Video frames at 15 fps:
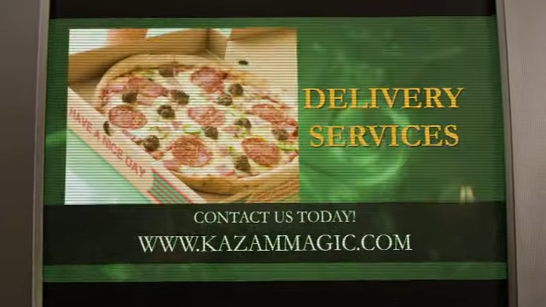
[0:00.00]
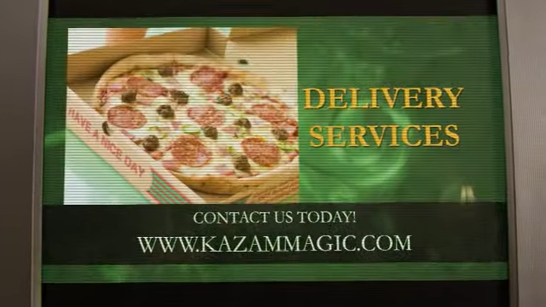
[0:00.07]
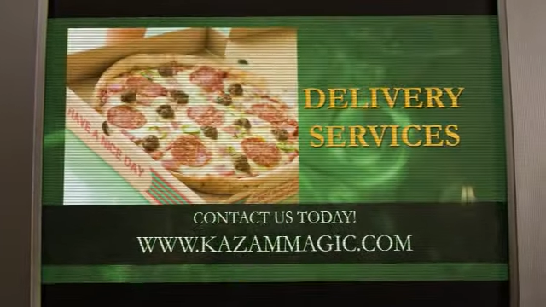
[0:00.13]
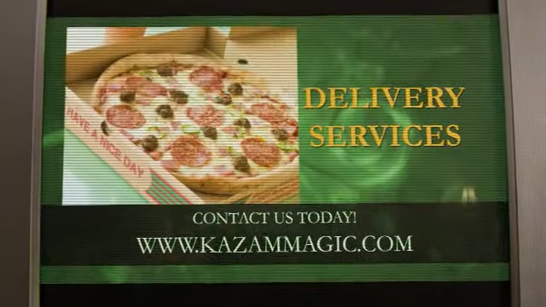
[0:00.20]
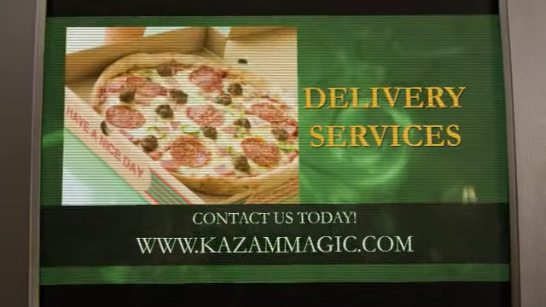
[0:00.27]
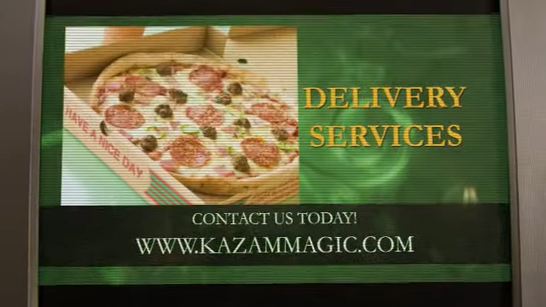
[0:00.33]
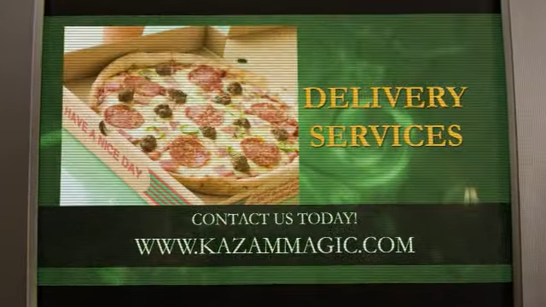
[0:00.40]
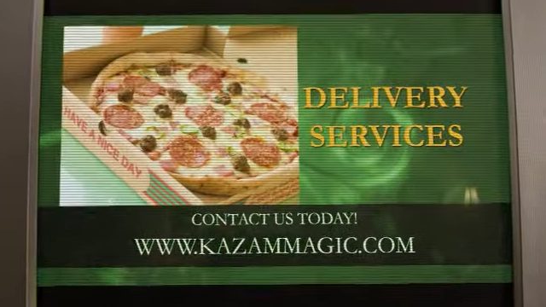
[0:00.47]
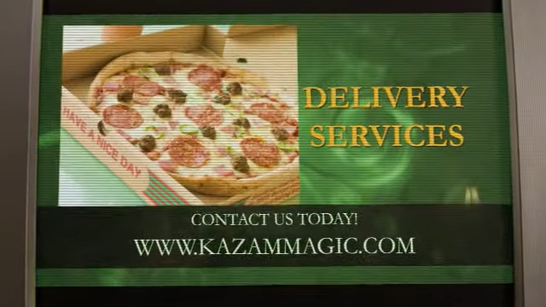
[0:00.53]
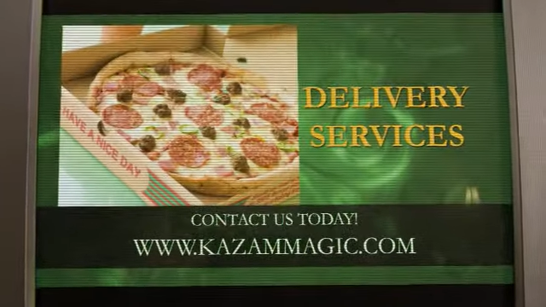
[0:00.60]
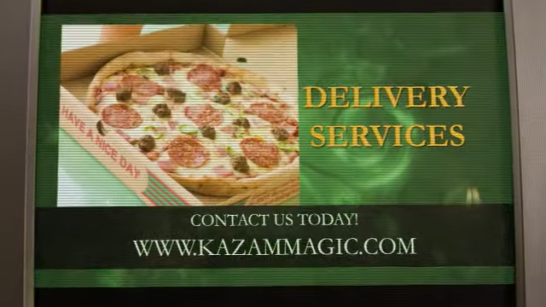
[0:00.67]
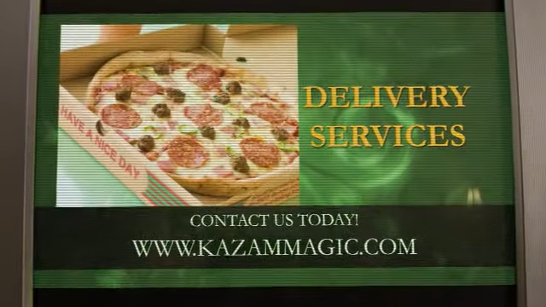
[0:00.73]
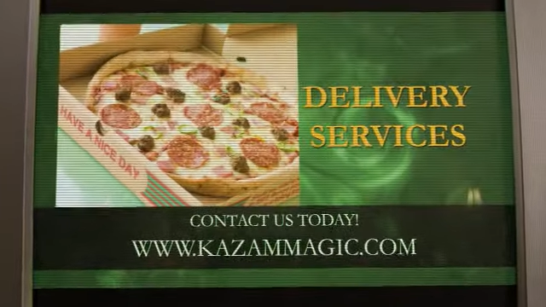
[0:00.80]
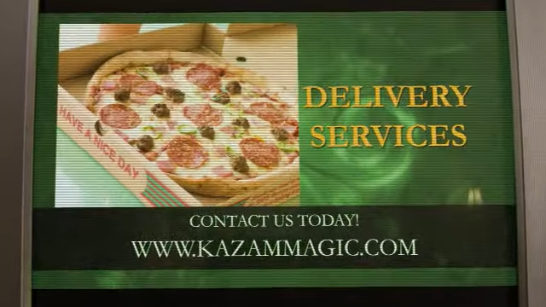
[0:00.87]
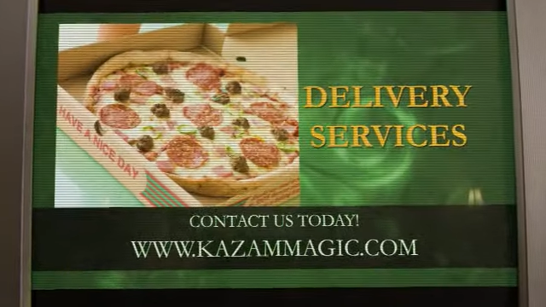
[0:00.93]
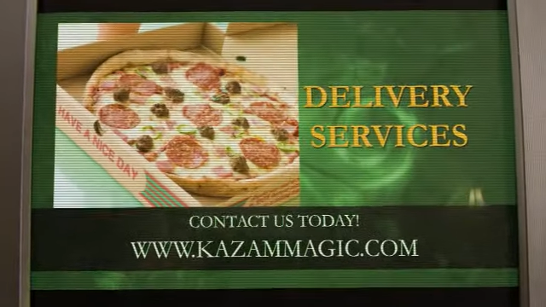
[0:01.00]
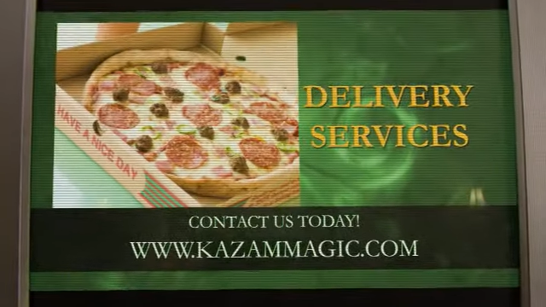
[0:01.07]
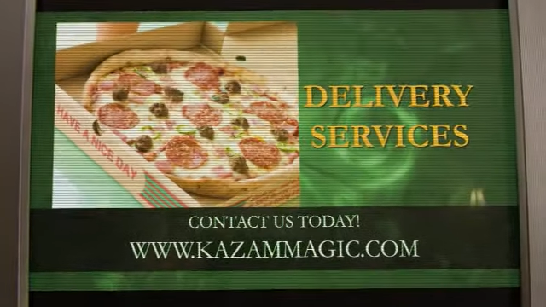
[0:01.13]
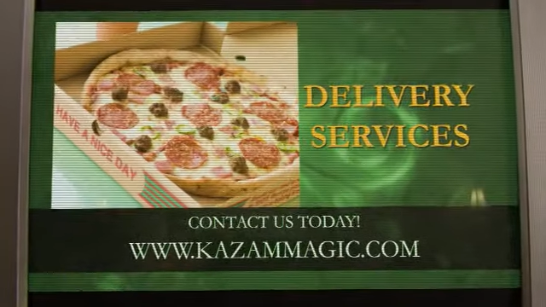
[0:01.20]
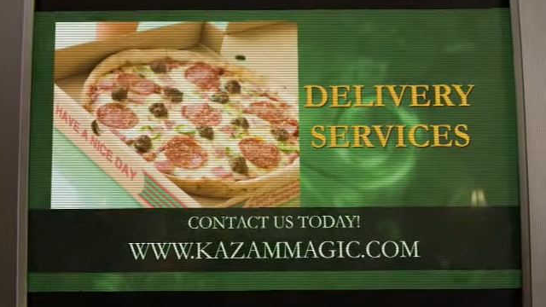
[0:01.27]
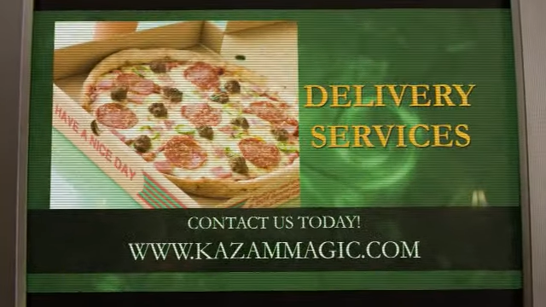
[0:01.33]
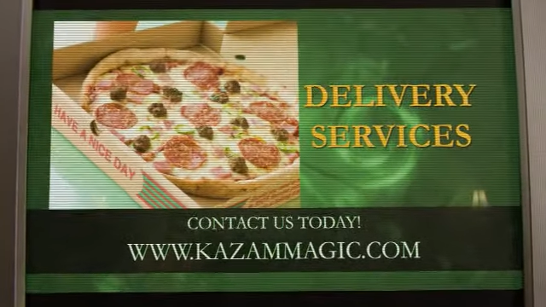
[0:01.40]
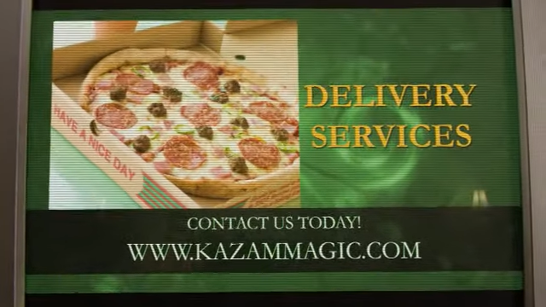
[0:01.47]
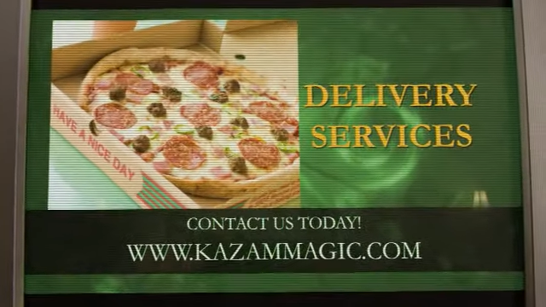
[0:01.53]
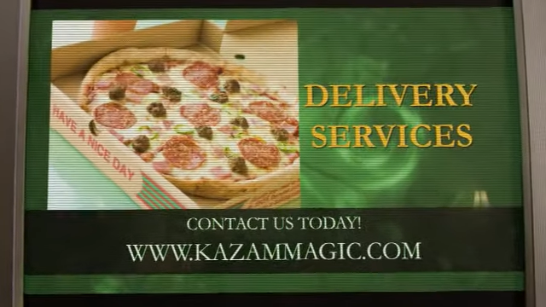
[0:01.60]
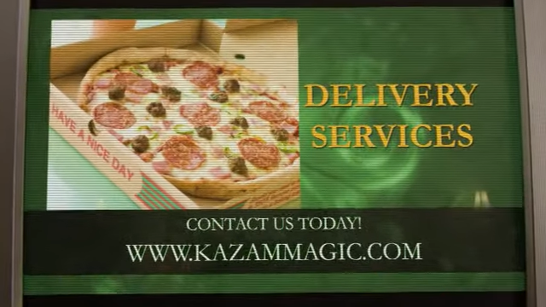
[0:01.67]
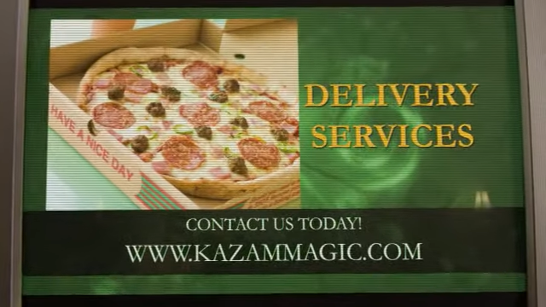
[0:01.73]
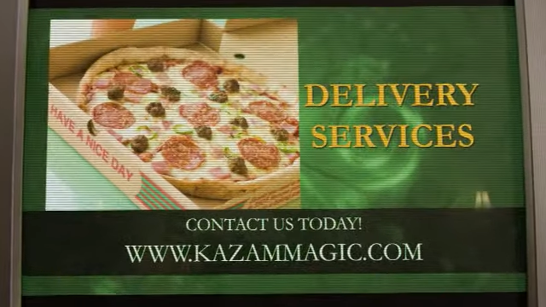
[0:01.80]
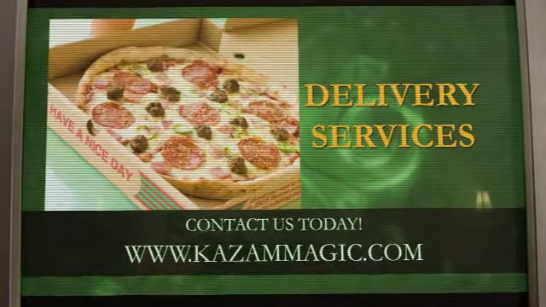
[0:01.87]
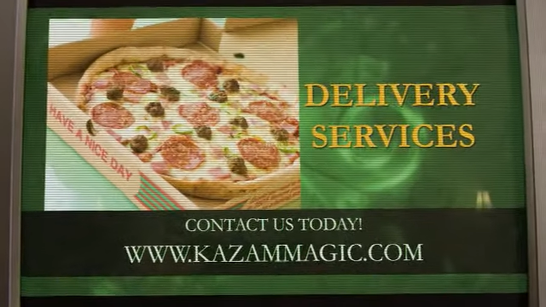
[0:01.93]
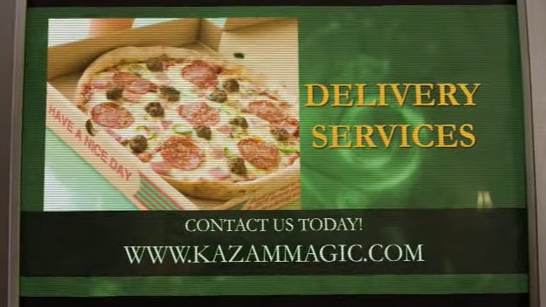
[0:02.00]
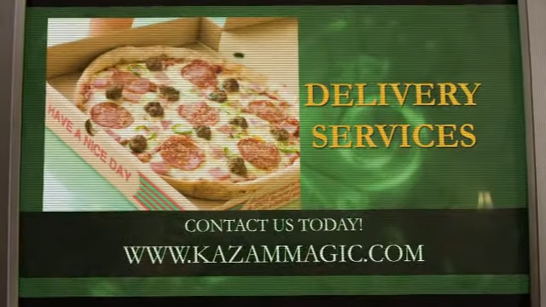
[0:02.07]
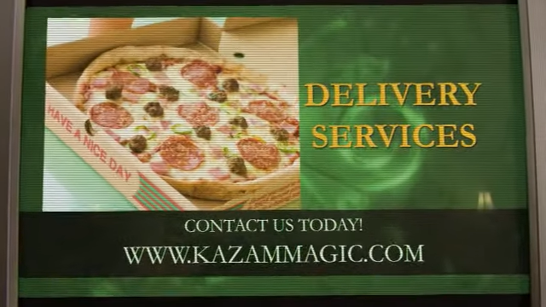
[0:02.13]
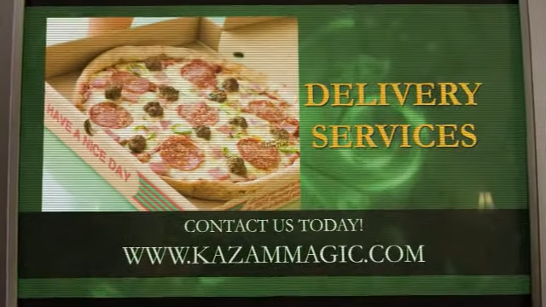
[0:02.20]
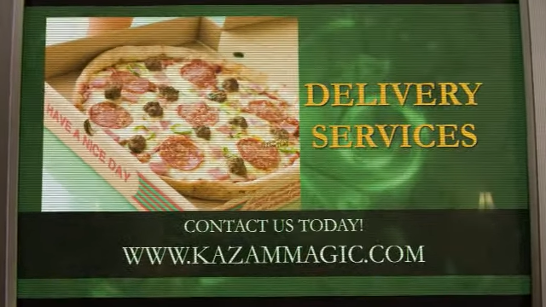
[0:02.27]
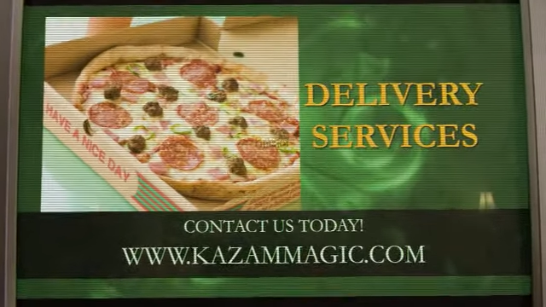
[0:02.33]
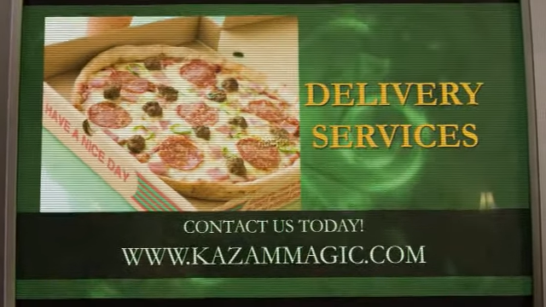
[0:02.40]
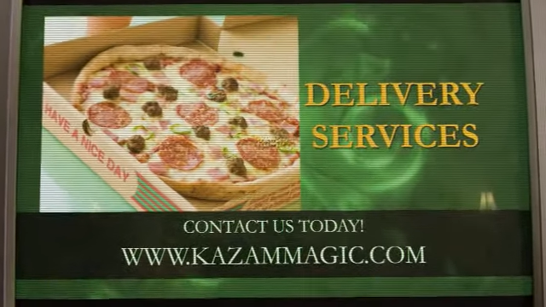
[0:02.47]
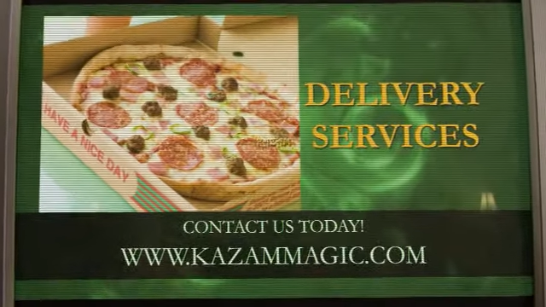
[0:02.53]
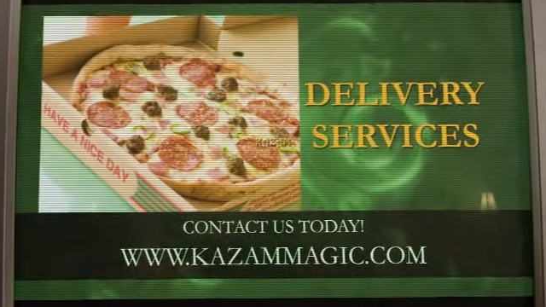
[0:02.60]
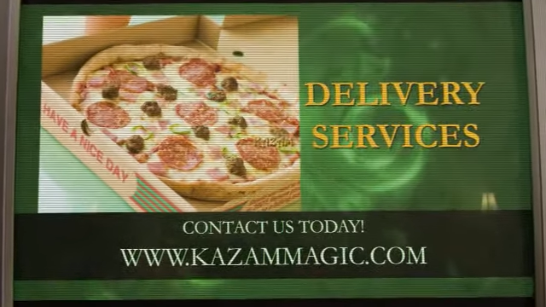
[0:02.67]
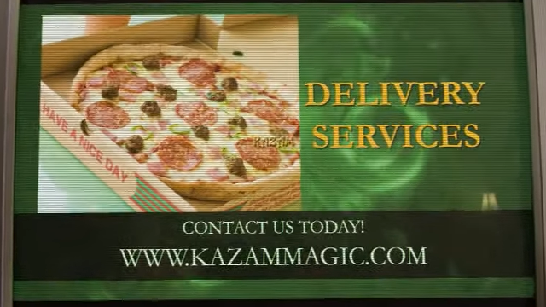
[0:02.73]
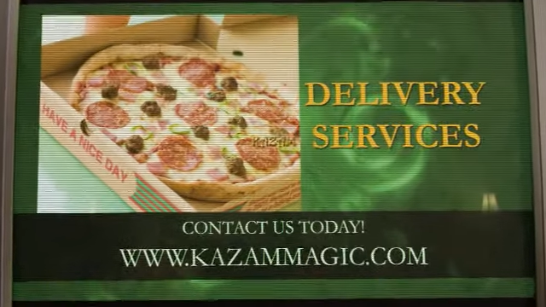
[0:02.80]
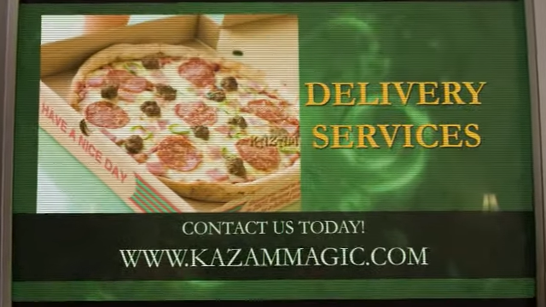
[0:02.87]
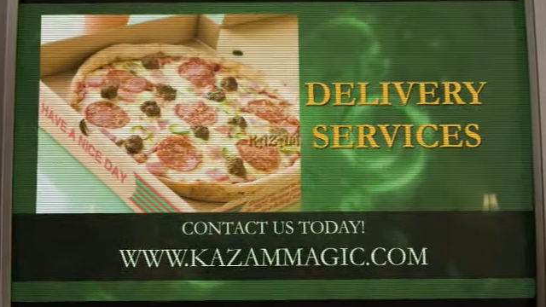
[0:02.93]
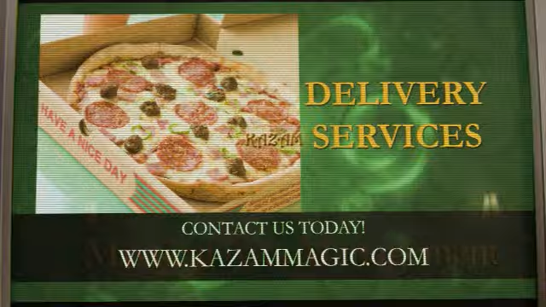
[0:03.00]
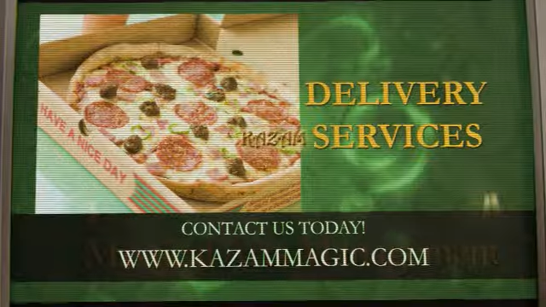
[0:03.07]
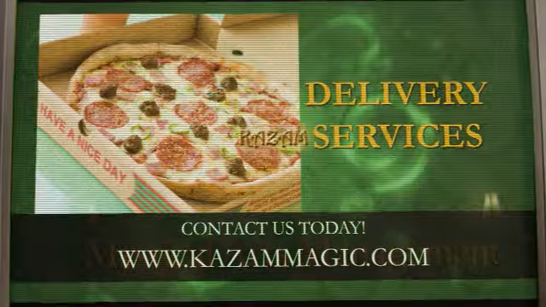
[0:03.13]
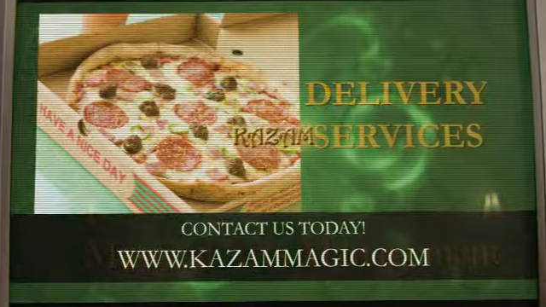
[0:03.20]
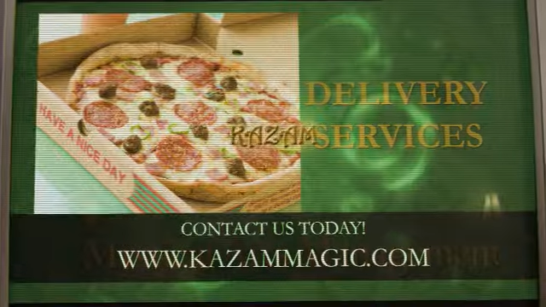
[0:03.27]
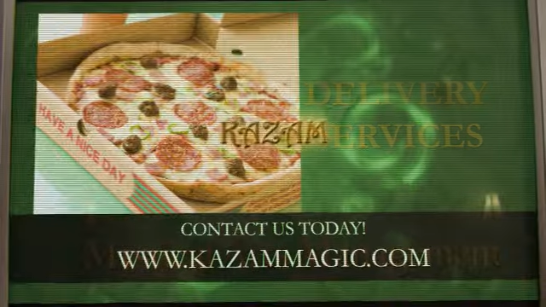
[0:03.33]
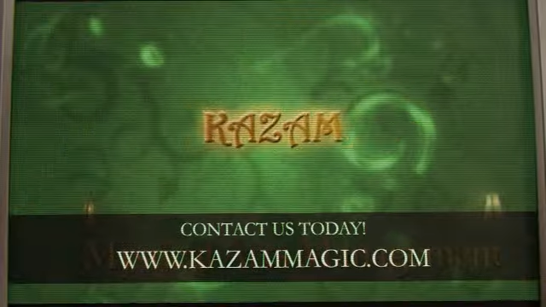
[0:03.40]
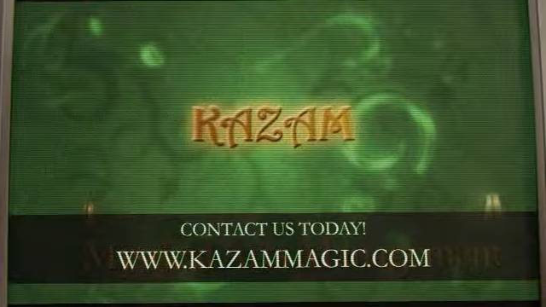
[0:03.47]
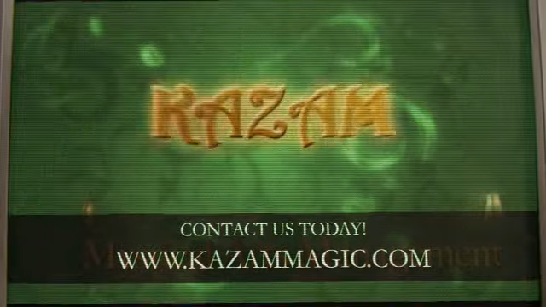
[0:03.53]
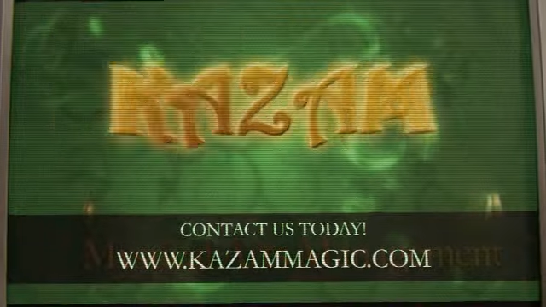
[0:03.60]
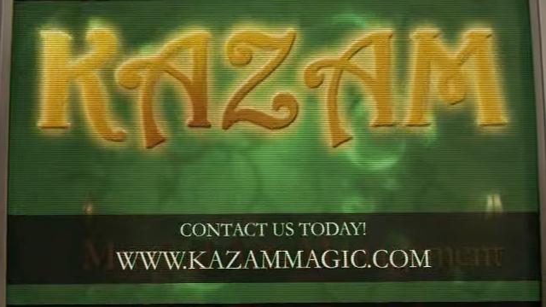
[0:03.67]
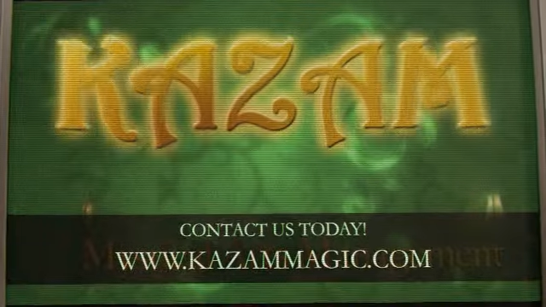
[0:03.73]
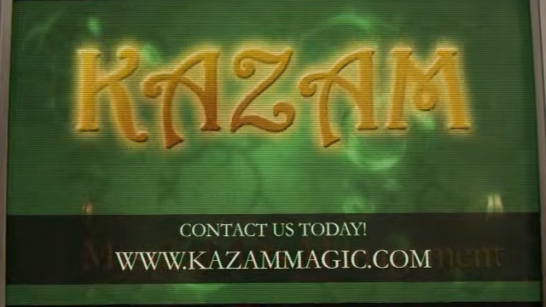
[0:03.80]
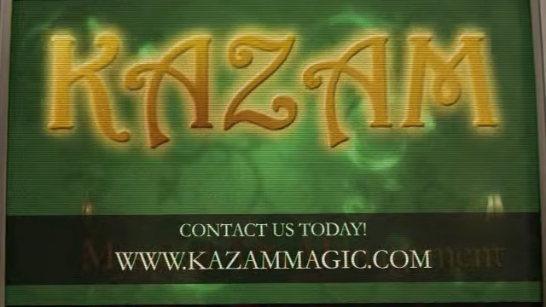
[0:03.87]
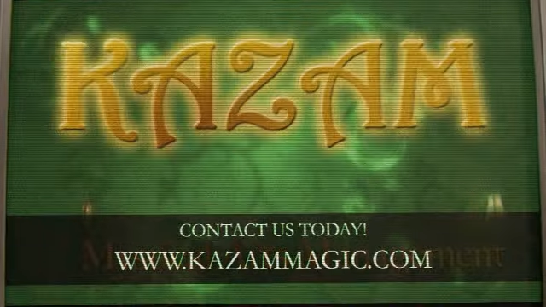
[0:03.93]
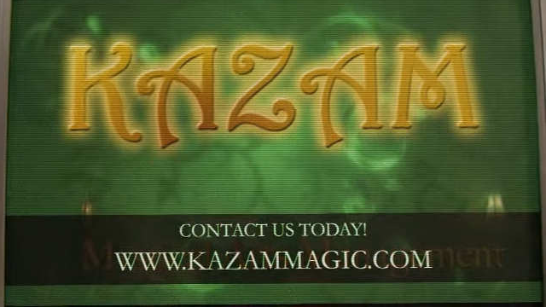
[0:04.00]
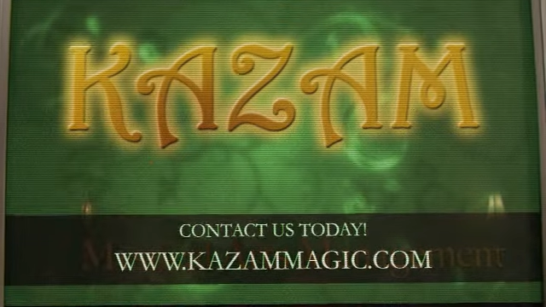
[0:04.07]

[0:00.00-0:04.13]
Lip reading: No face is visible, so there are no lips to read.